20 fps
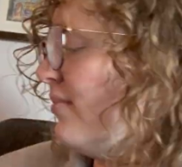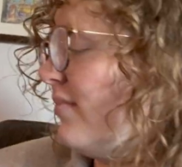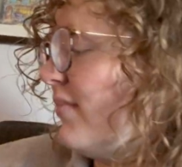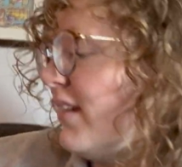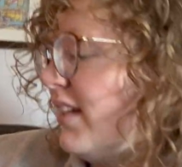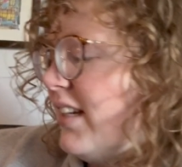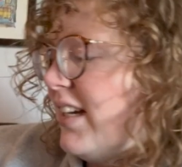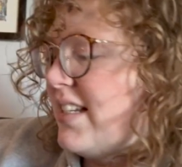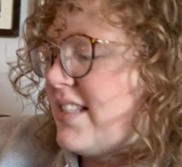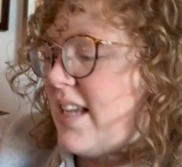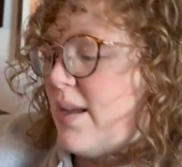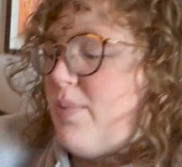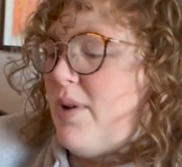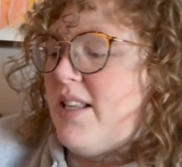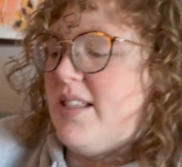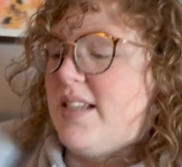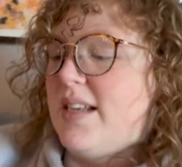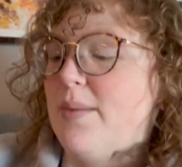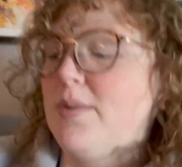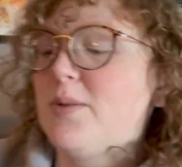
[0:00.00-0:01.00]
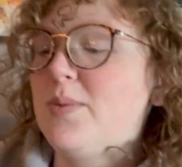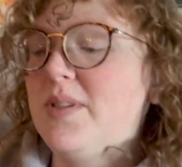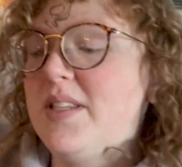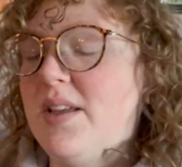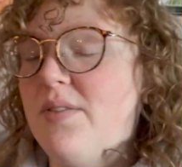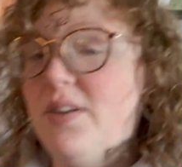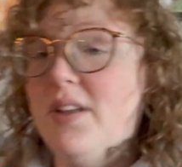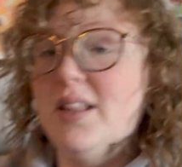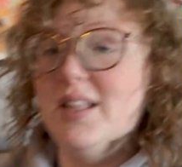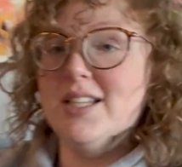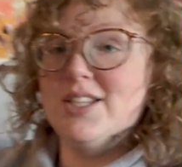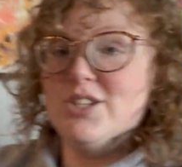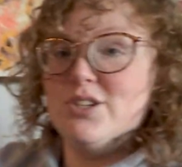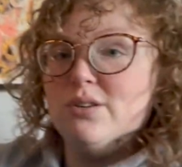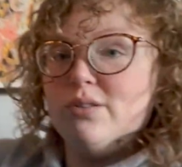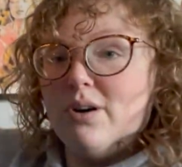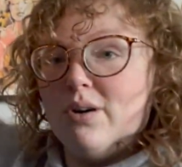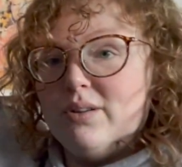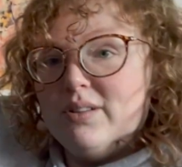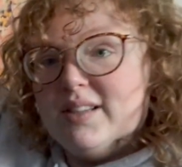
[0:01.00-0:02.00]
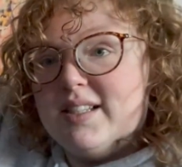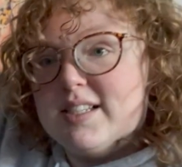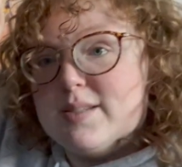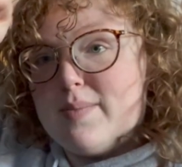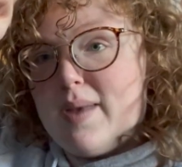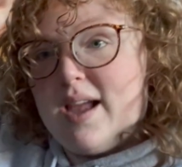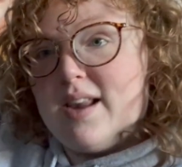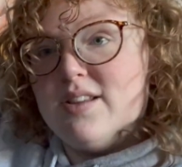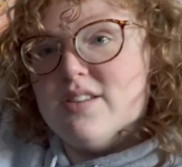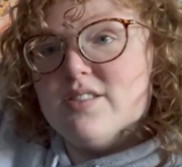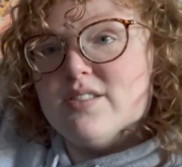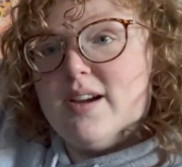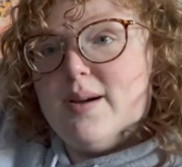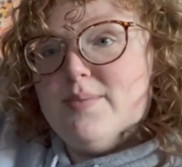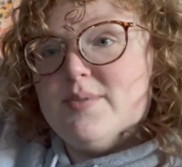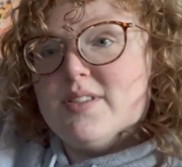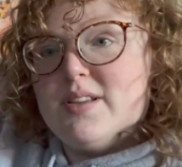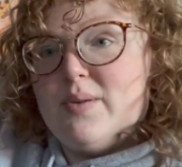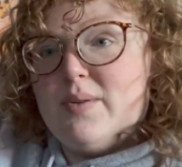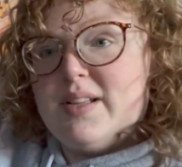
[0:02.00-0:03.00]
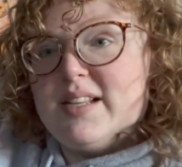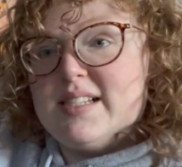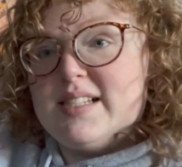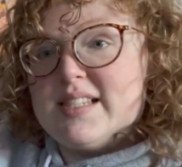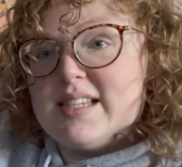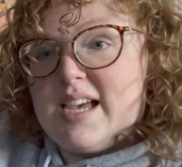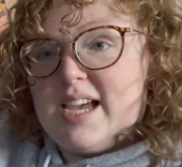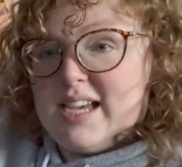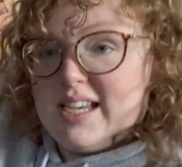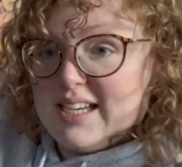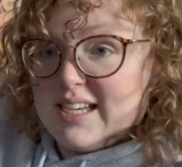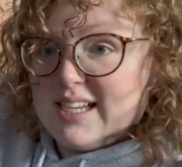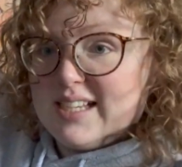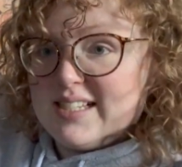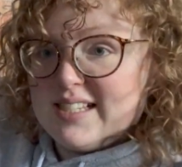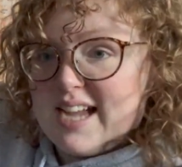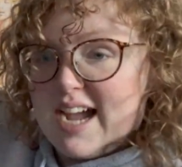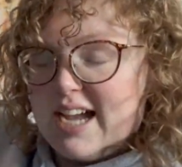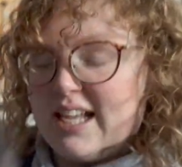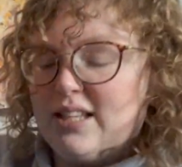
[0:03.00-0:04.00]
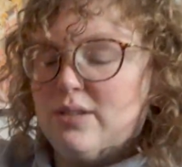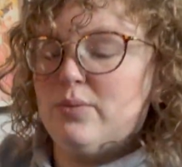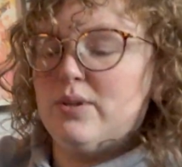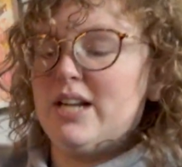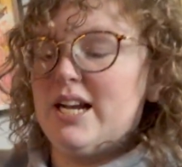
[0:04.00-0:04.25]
because I picked it up specifically to hold this manuscript, so it is like exactly what I